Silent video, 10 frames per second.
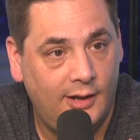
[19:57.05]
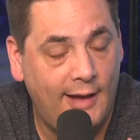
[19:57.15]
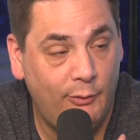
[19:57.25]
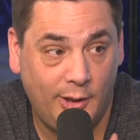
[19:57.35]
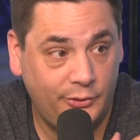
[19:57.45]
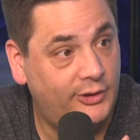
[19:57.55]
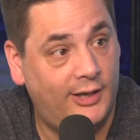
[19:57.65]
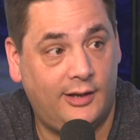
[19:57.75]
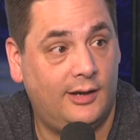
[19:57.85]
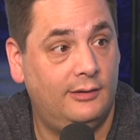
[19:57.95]
Everyone else has had
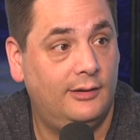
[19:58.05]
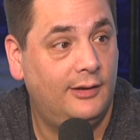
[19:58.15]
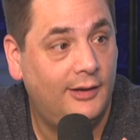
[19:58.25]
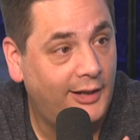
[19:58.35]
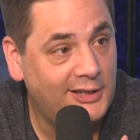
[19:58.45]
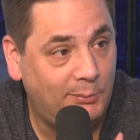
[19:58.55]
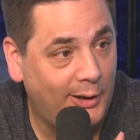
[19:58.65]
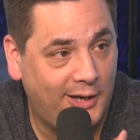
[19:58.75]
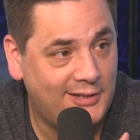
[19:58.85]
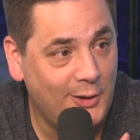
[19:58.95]
a go, and this
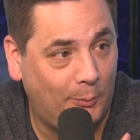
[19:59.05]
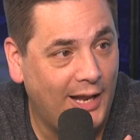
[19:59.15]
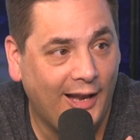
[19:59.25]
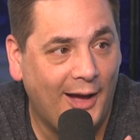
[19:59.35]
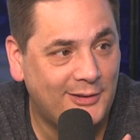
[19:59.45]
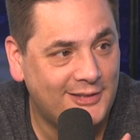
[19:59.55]
bloke has not been allowed to.